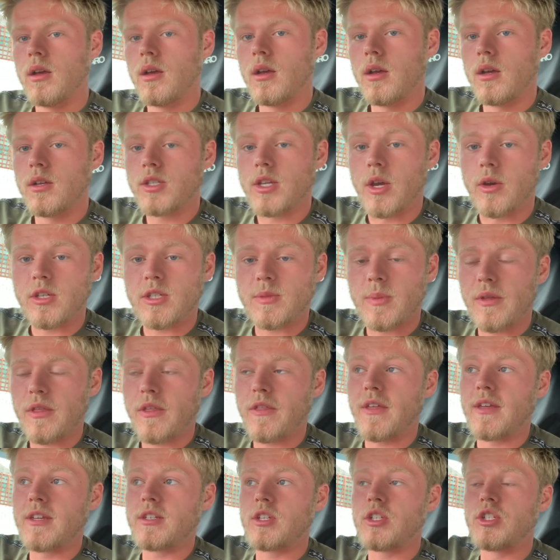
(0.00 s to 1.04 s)
So some other
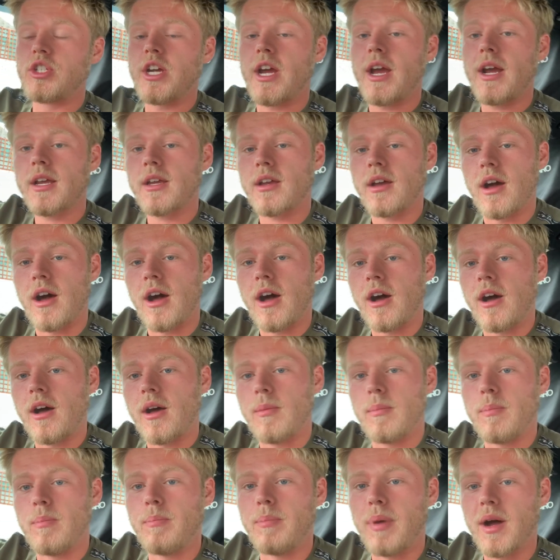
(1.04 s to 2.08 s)
things to check are
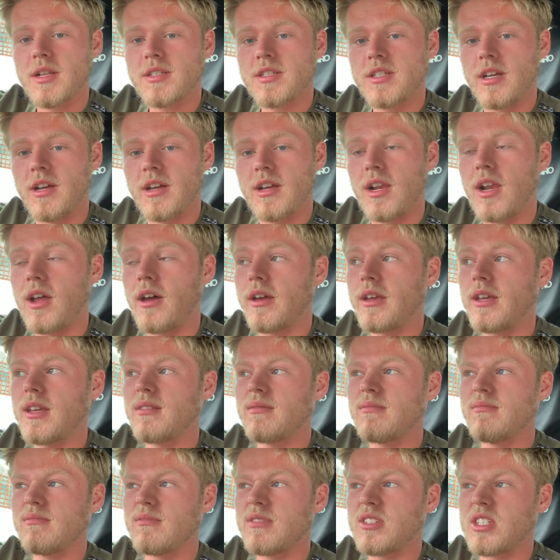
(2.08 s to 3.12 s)
butter-like
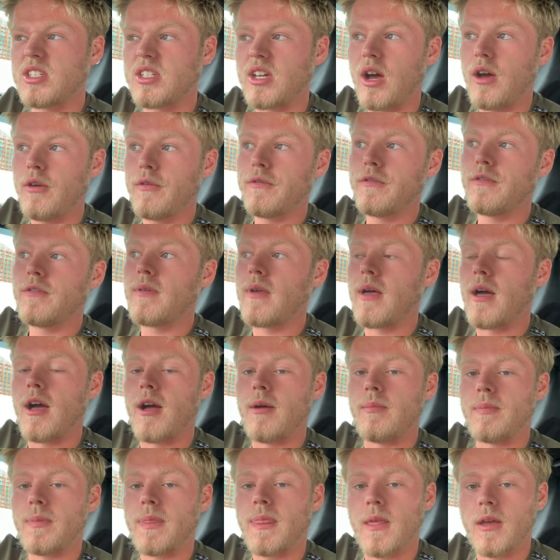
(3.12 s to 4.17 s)
stuff,
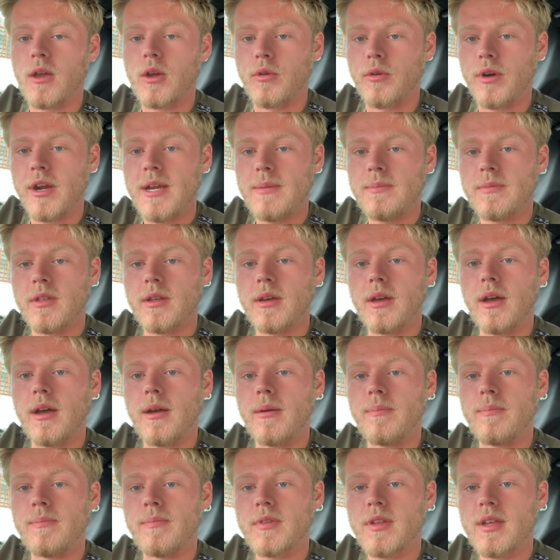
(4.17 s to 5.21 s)
cream
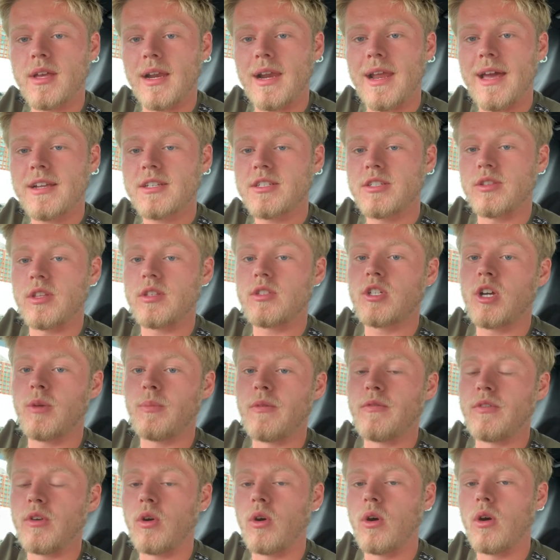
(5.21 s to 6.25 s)
that collects at the top
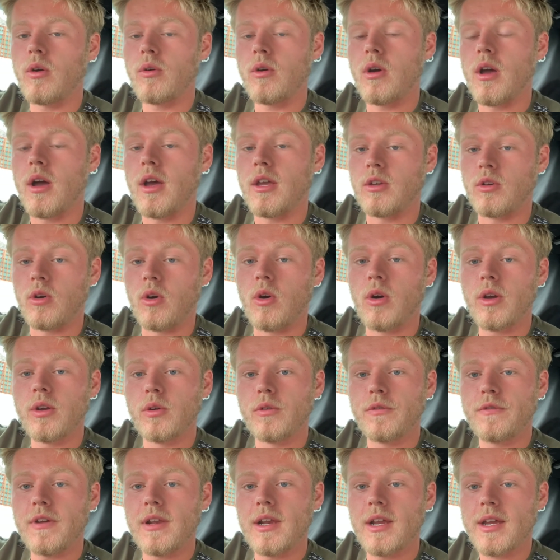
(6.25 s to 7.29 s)
of your oil
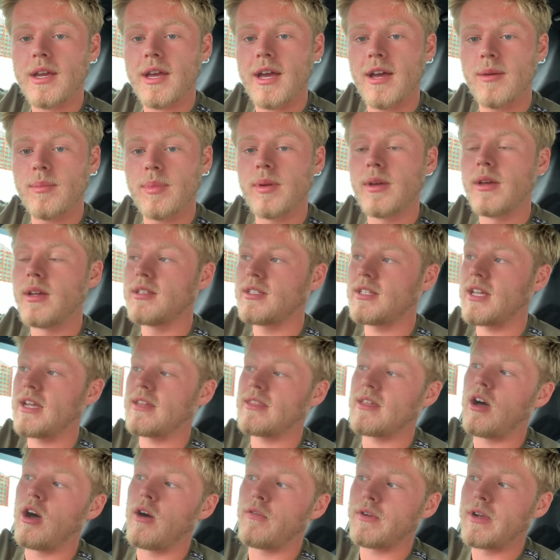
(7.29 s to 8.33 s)
filler cap. Take
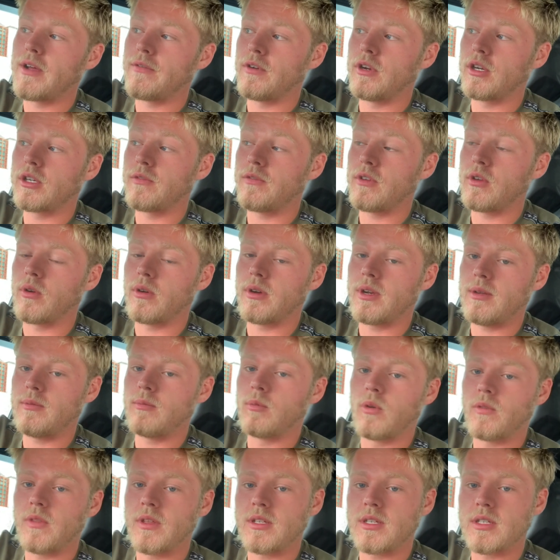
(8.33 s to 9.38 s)
that off and have a look if you've got any
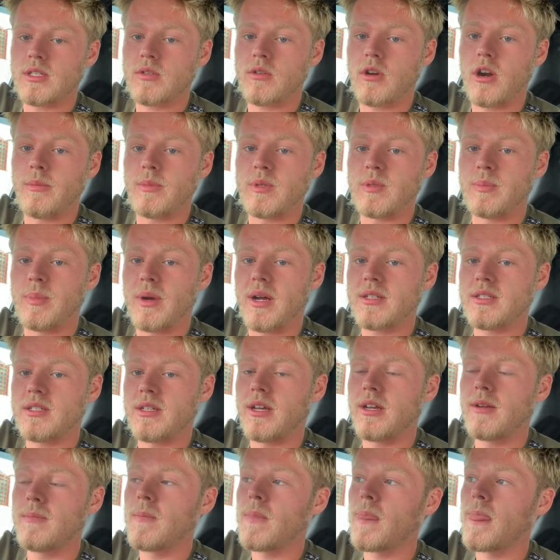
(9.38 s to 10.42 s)
what they describe as
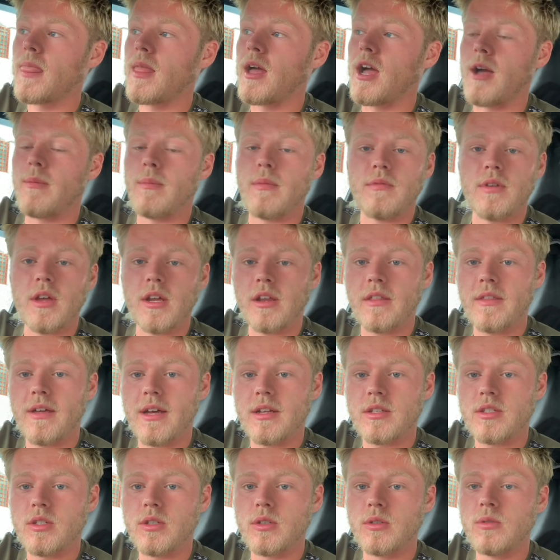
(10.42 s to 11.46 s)
butter. None of that
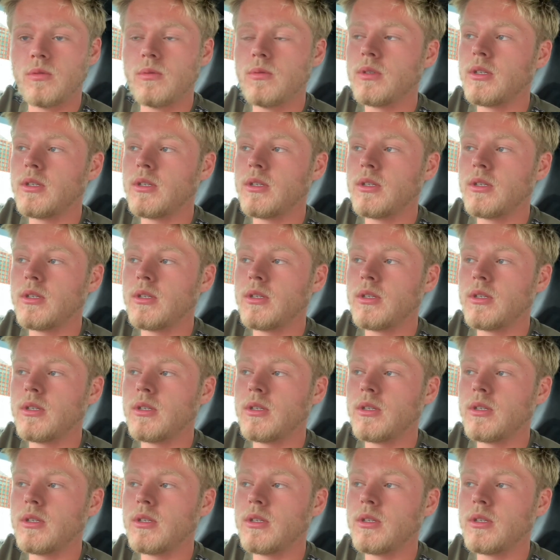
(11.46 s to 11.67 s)
at all.